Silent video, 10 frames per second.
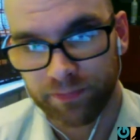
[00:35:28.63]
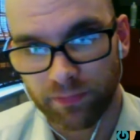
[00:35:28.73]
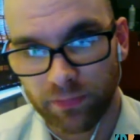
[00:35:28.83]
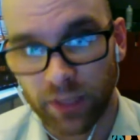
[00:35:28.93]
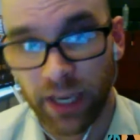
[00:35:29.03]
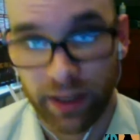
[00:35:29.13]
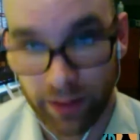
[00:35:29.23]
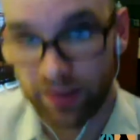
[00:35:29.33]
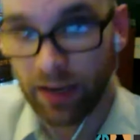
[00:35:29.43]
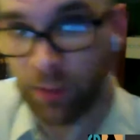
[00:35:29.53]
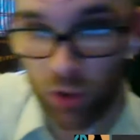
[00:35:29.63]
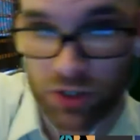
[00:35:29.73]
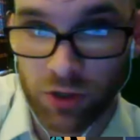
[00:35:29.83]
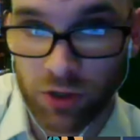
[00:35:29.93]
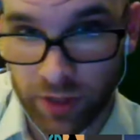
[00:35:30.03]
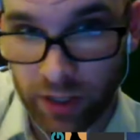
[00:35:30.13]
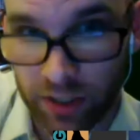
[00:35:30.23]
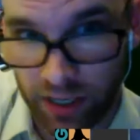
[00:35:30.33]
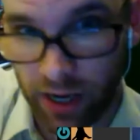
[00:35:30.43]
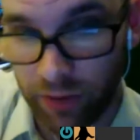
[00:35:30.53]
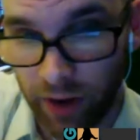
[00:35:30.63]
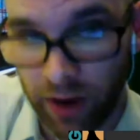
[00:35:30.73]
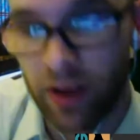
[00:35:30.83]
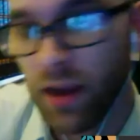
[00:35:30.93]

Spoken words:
And the same, of course, goes for their side, right?